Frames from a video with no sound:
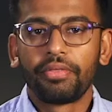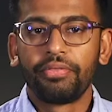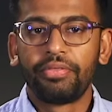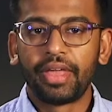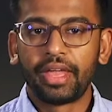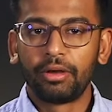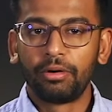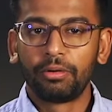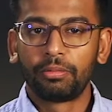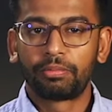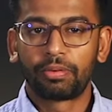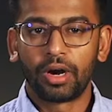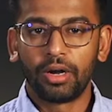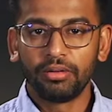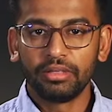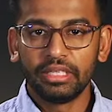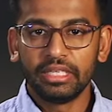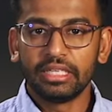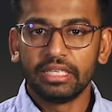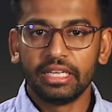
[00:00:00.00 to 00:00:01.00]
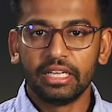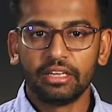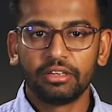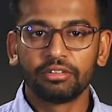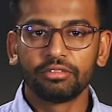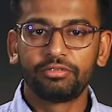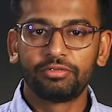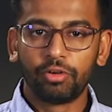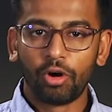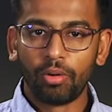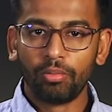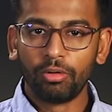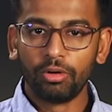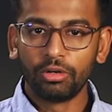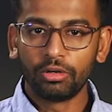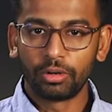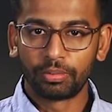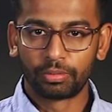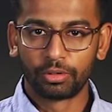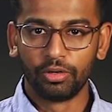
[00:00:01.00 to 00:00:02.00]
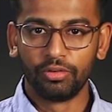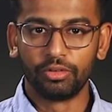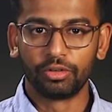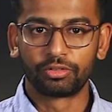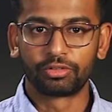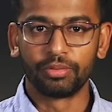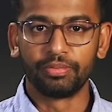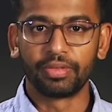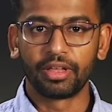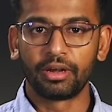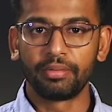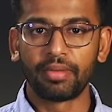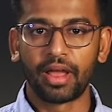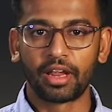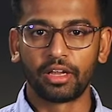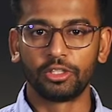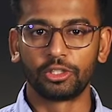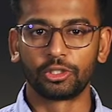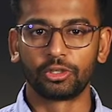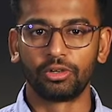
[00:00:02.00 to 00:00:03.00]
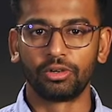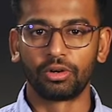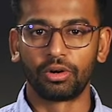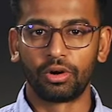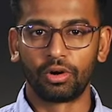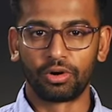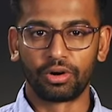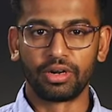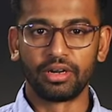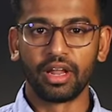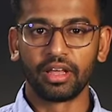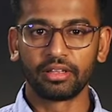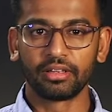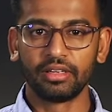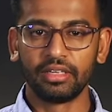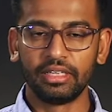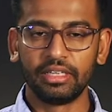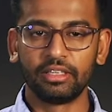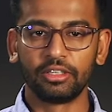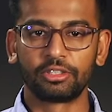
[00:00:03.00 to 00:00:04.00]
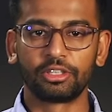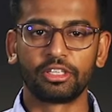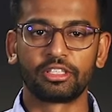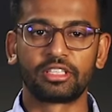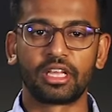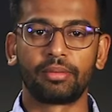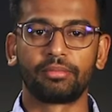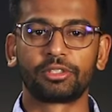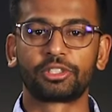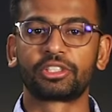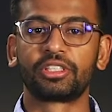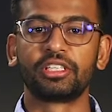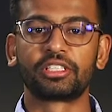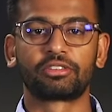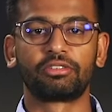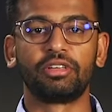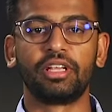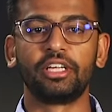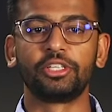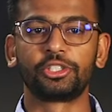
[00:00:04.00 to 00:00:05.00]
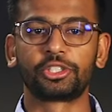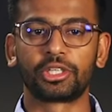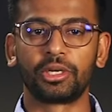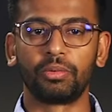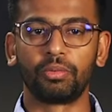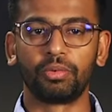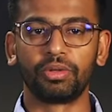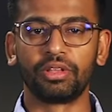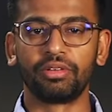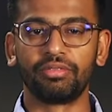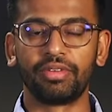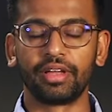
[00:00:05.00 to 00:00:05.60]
They will probably need formal approval from their manager or another leader to establish this relationship with a